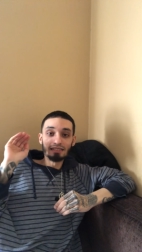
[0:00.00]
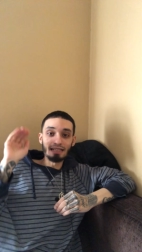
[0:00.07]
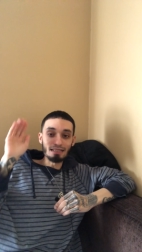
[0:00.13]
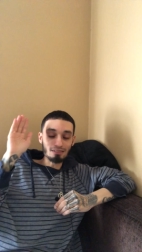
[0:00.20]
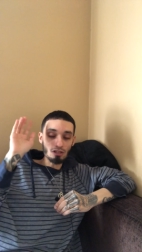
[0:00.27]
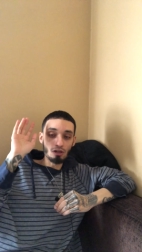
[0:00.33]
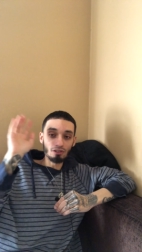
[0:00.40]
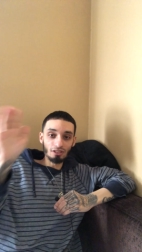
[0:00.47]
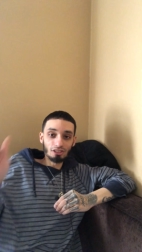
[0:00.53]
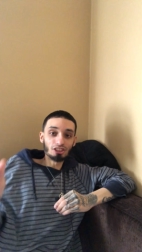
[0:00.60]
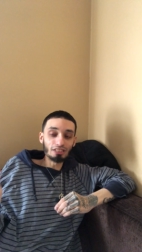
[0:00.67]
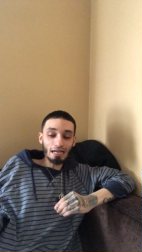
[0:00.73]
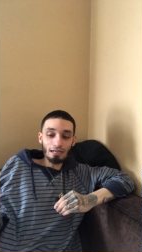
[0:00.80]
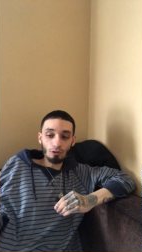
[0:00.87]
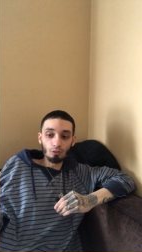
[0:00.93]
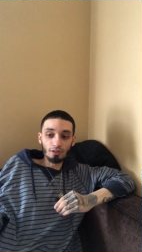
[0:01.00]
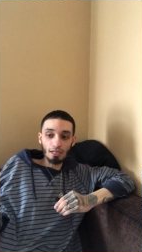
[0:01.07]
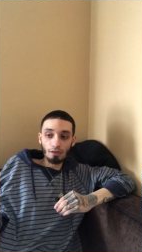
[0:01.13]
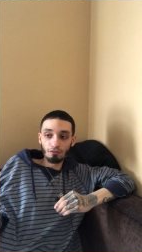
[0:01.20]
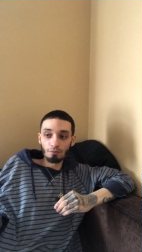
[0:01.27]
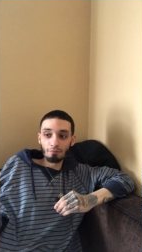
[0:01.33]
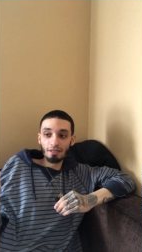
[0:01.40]
That's on the shadow
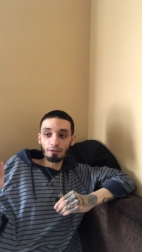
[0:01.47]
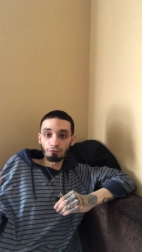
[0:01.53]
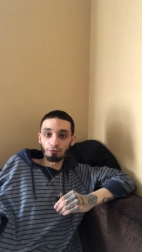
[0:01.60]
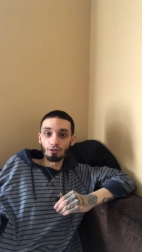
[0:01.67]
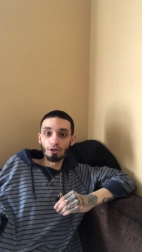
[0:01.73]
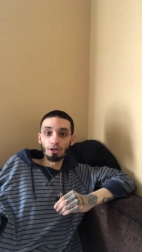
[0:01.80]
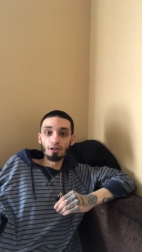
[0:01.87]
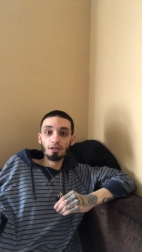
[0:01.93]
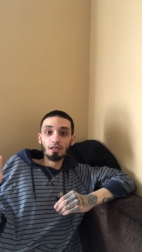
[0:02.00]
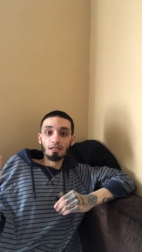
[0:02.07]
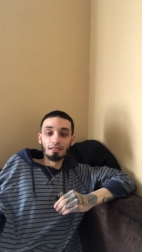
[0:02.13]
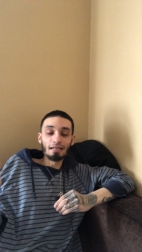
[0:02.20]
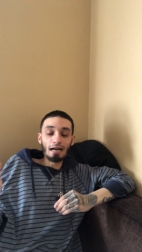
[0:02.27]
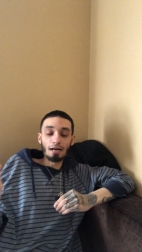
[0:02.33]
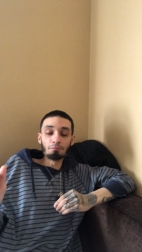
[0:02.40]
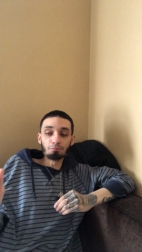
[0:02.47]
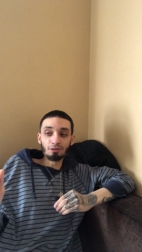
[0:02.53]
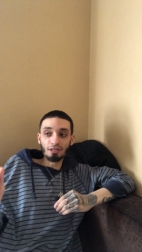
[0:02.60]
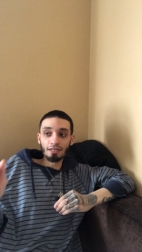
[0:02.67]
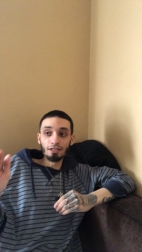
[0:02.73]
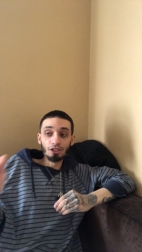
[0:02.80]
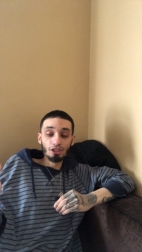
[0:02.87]
government for not
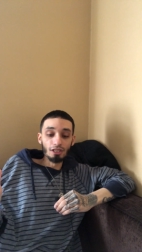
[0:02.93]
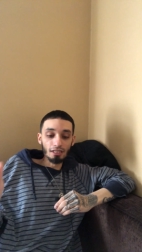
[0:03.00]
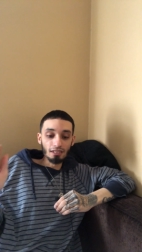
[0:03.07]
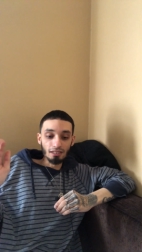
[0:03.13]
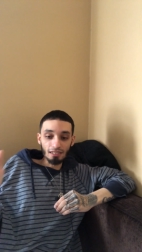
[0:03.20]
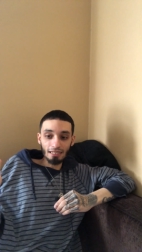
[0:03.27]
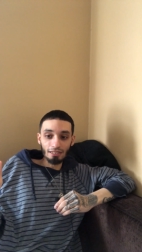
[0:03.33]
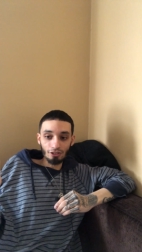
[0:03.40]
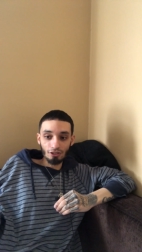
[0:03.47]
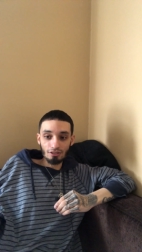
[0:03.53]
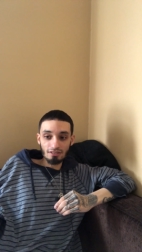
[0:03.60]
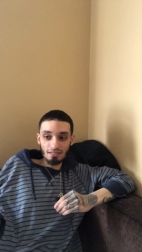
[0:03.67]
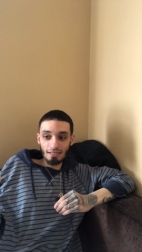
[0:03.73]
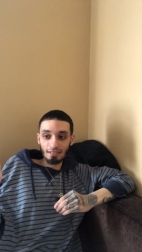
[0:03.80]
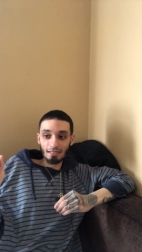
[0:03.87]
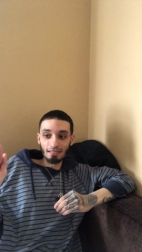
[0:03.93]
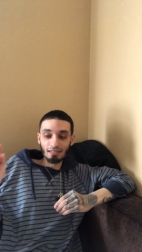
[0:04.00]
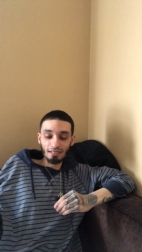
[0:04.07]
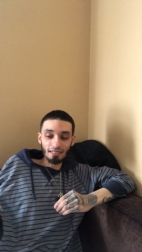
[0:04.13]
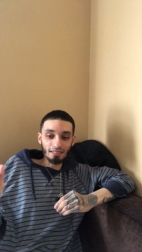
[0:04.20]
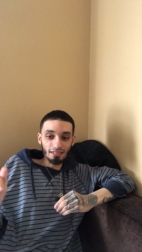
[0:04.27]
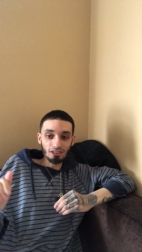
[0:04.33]
being good leaders and
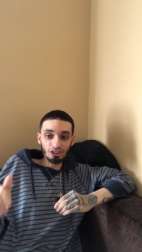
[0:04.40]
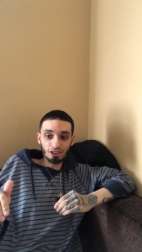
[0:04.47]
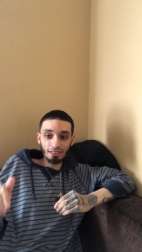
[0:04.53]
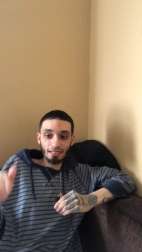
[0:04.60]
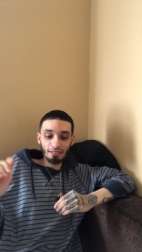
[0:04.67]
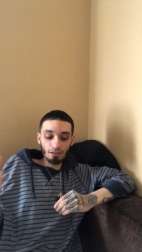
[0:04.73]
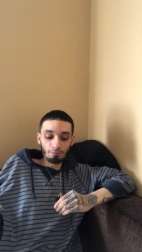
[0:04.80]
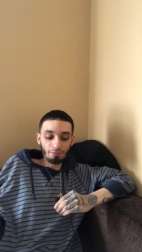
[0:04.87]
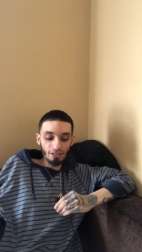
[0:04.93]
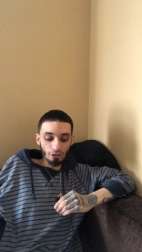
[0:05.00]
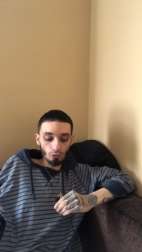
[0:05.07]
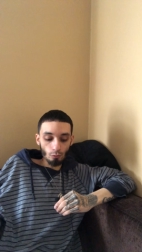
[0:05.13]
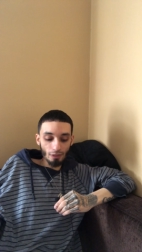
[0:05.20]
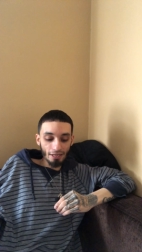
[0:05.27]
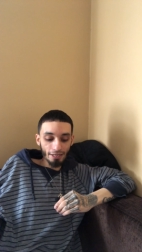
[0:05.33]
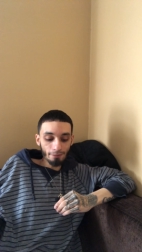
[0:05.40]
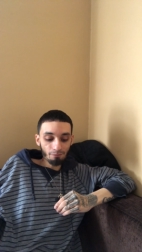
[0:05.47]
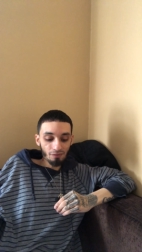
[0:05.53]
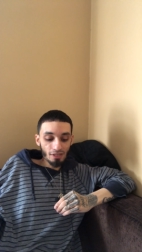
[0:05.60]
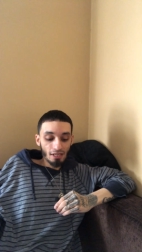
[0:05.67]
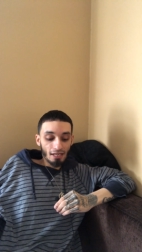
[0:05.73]
leading shit in a better way.